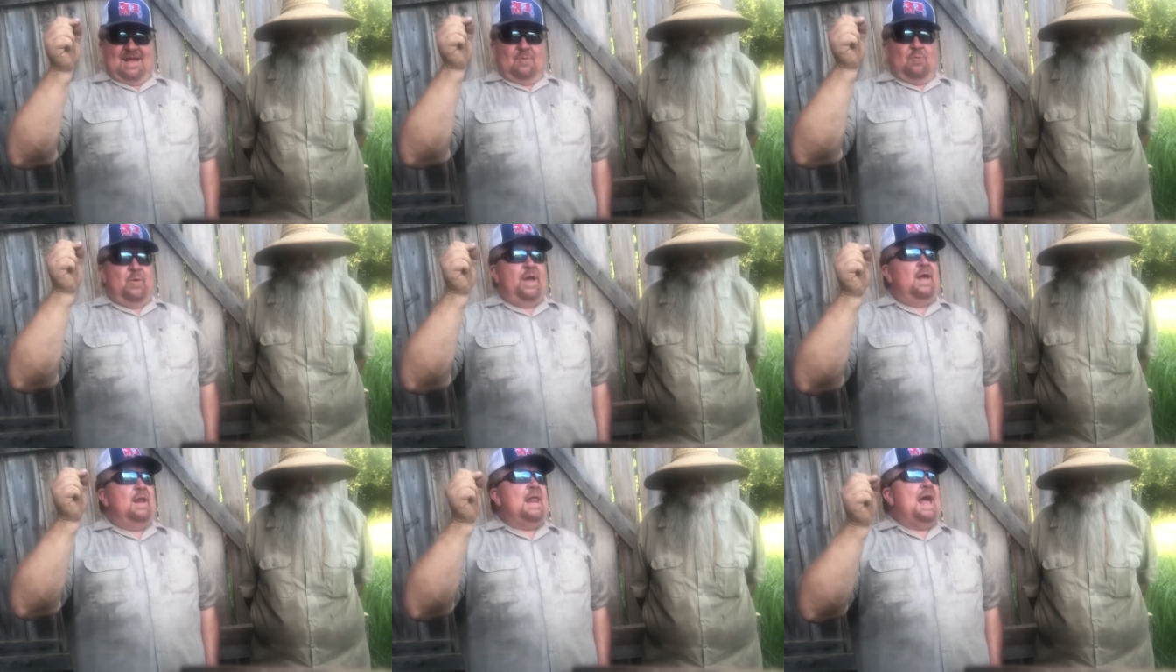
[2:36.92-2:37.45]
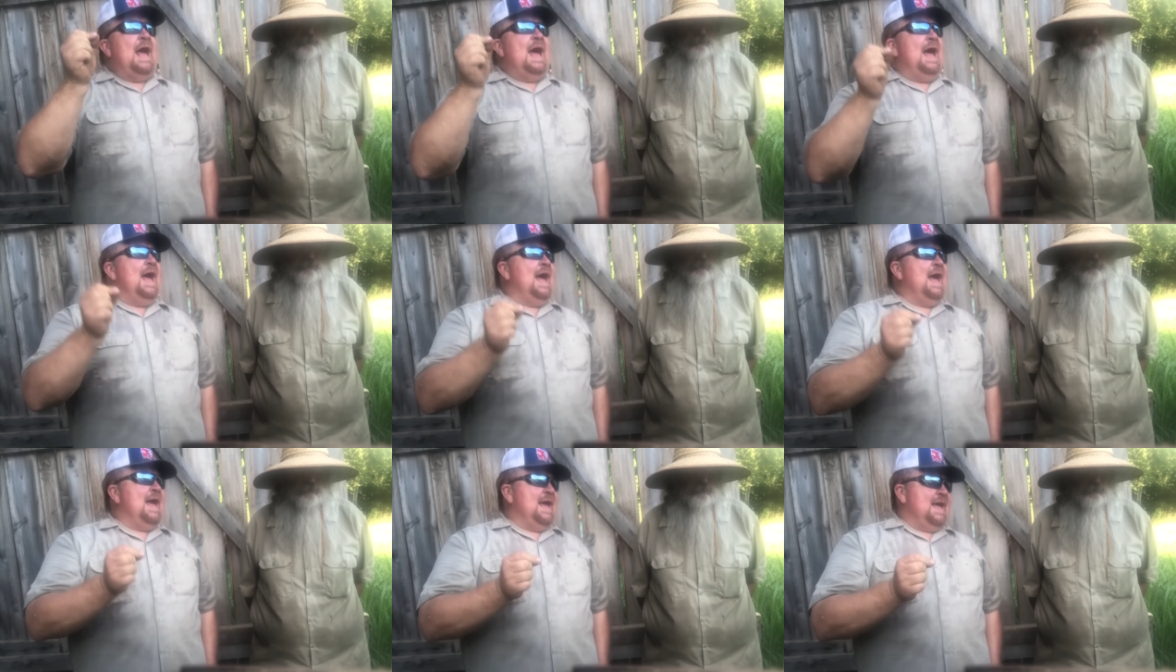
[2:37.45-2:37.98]
Well,
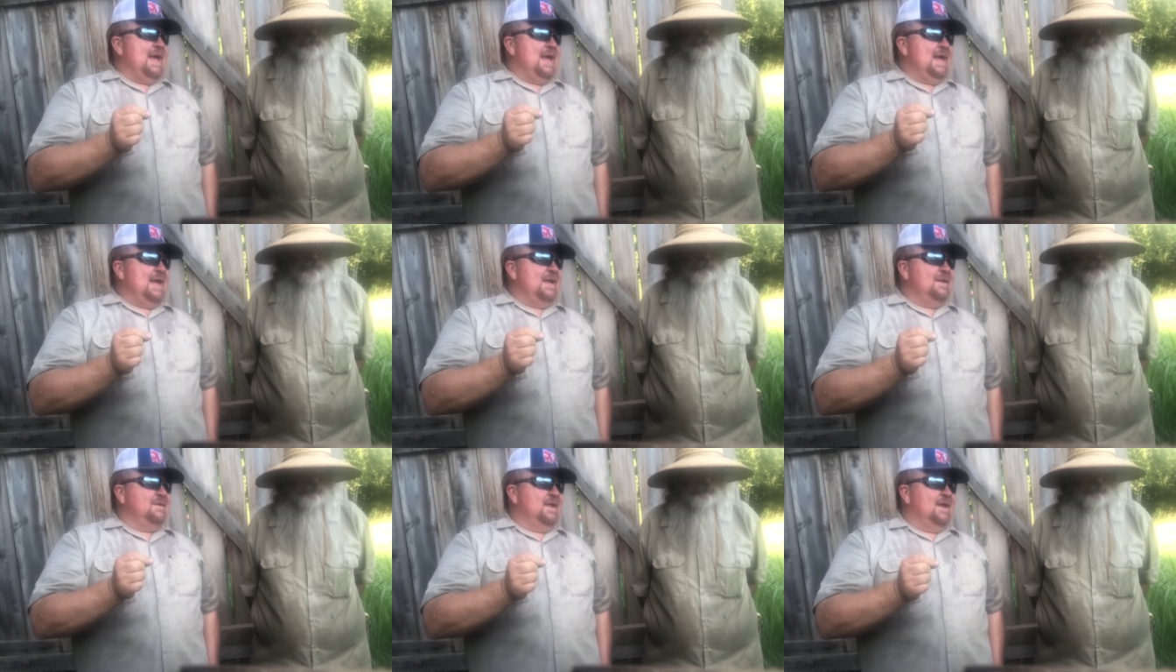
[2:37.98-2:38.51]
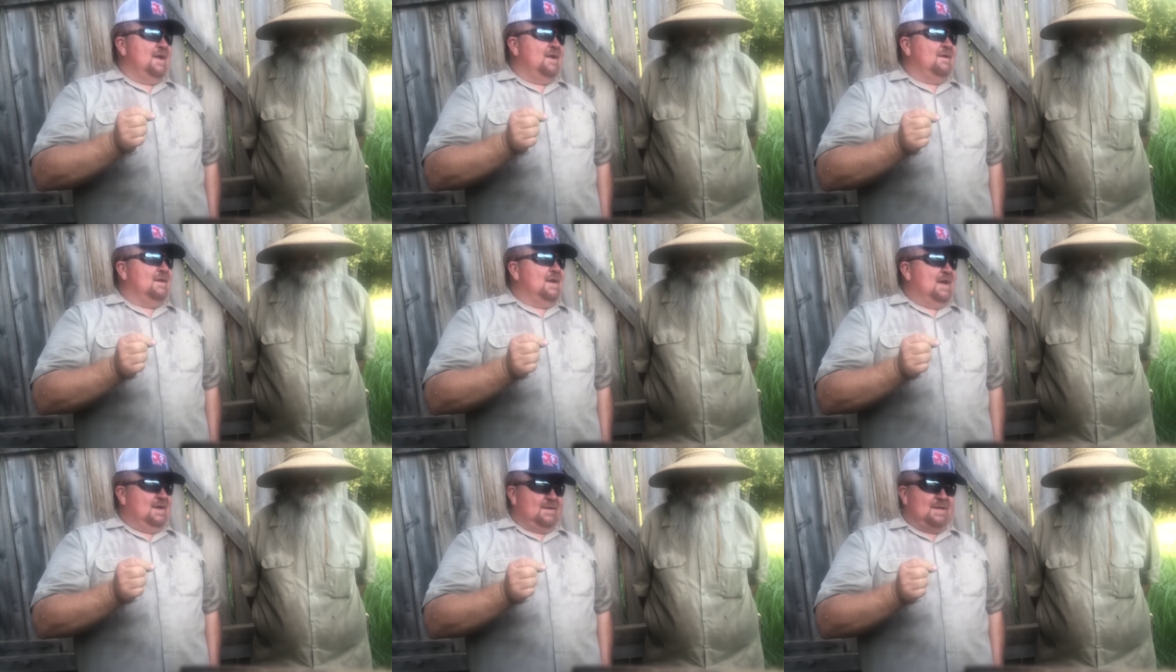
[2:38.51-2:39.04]
I now
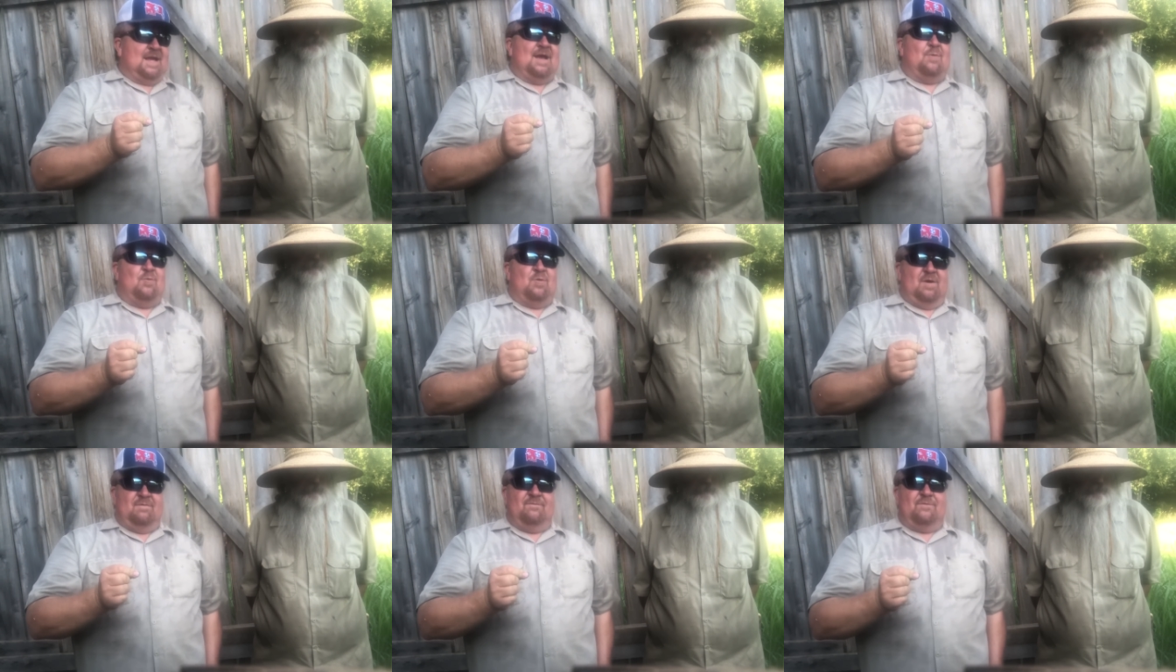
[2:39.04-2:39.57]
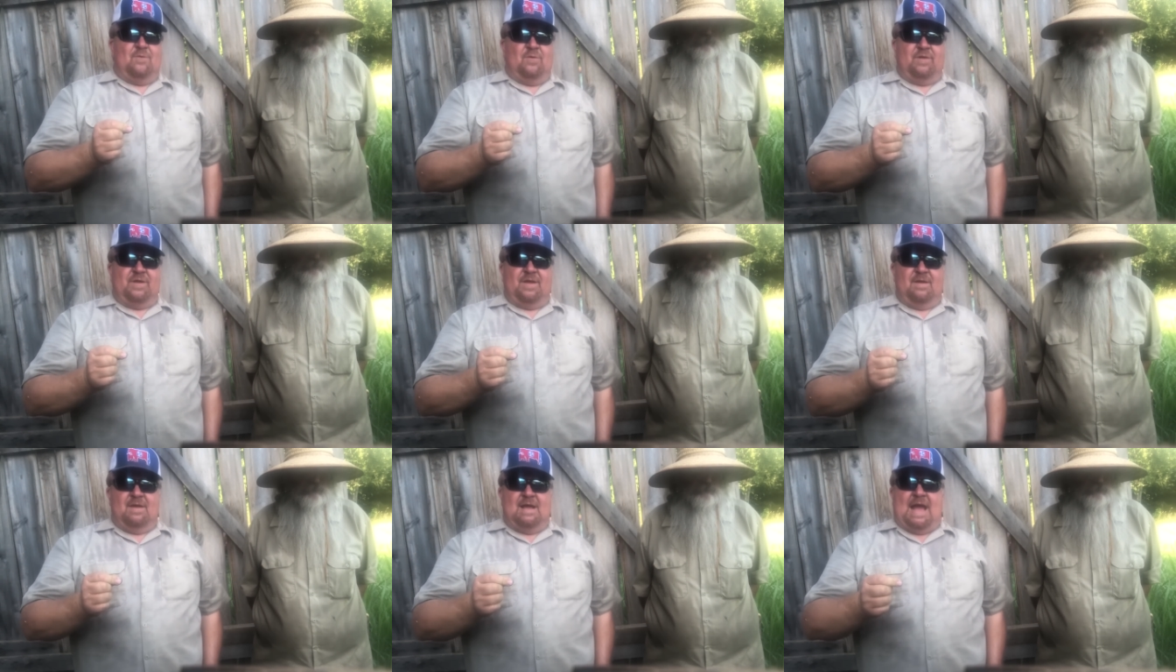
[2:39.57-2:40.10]
I got one for
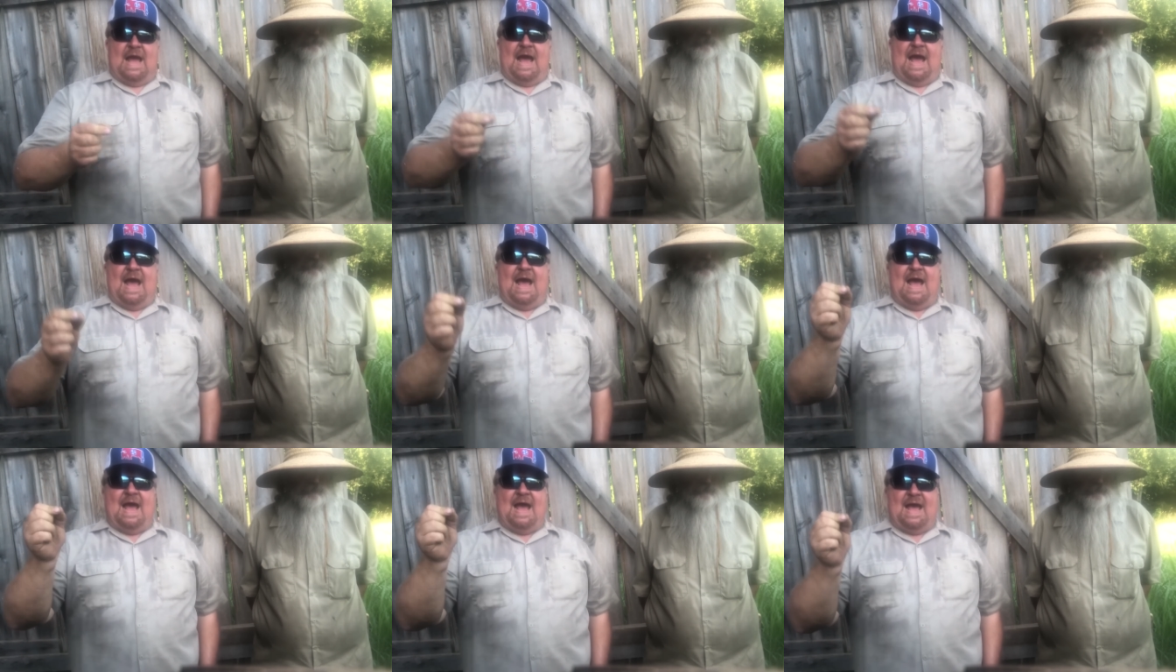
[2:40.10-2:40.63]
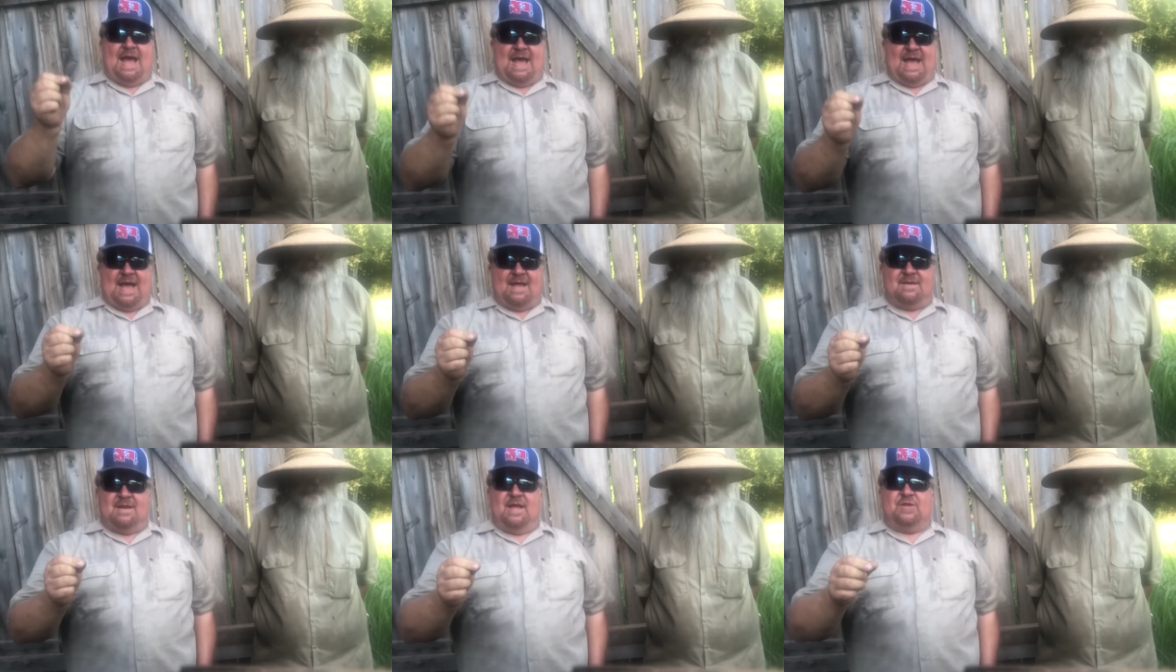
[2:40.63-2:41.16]
you.
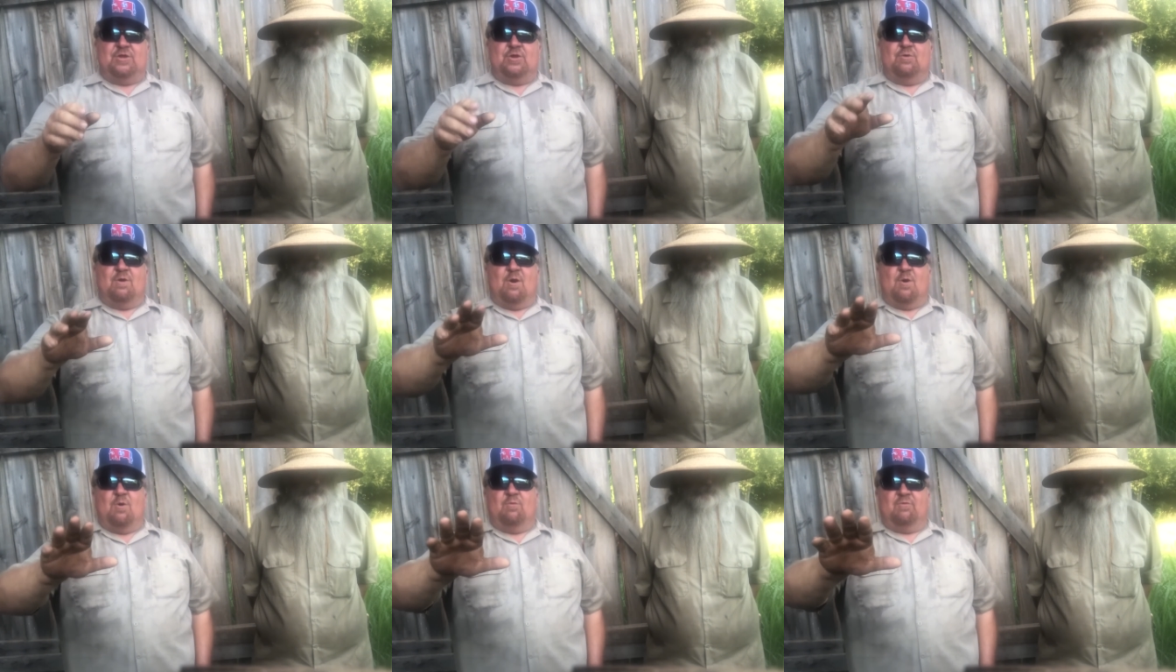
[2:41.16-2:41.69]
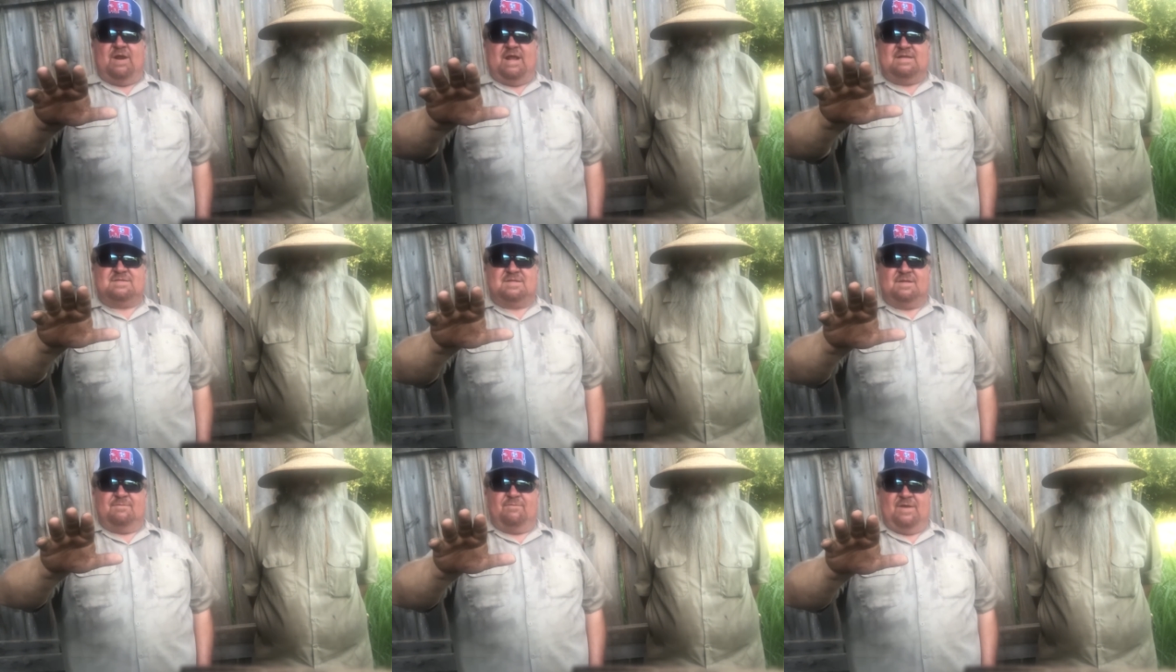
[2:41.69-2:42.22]
I now you old
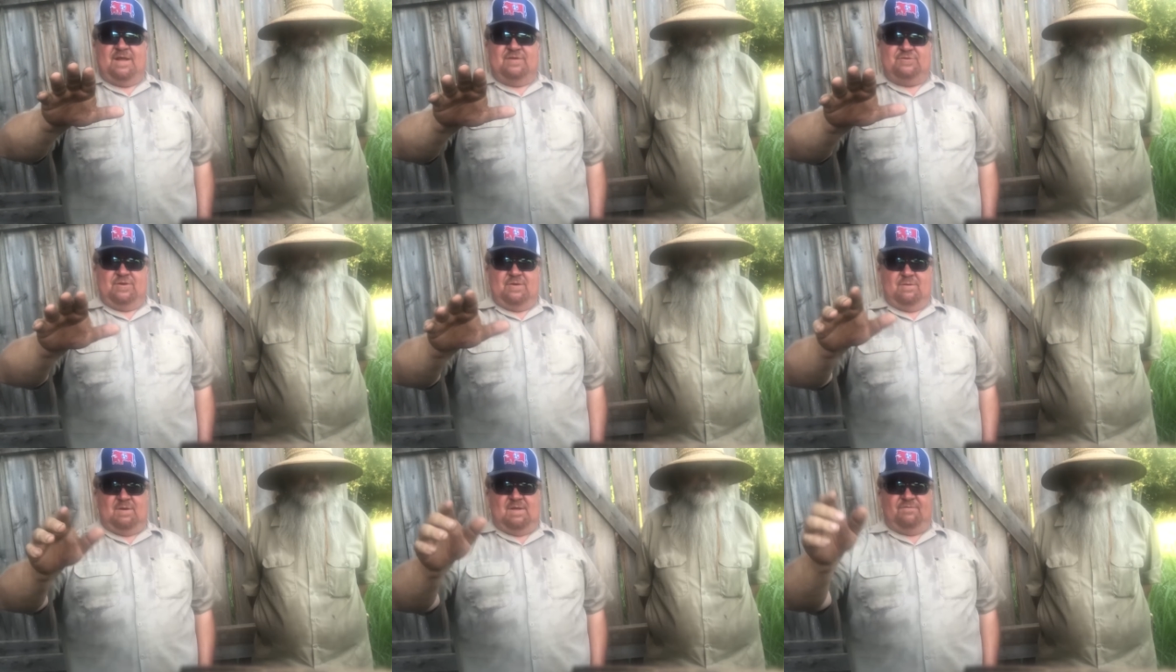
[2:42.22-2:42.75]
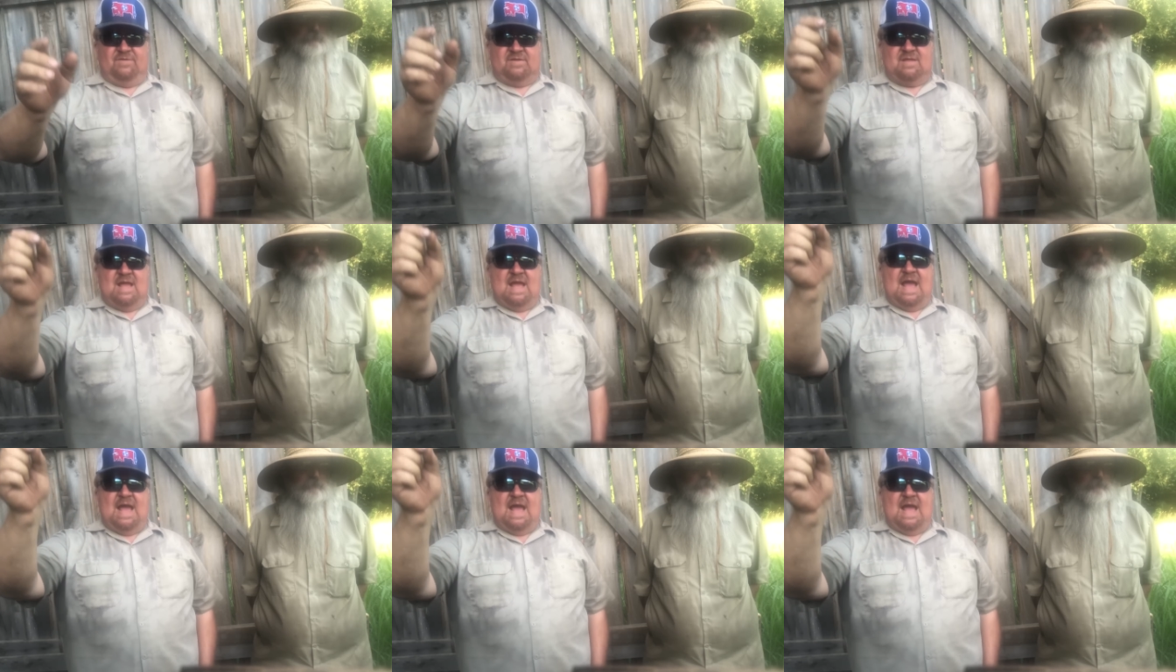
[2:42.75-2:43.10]
wrestling fans, you're gonna love this.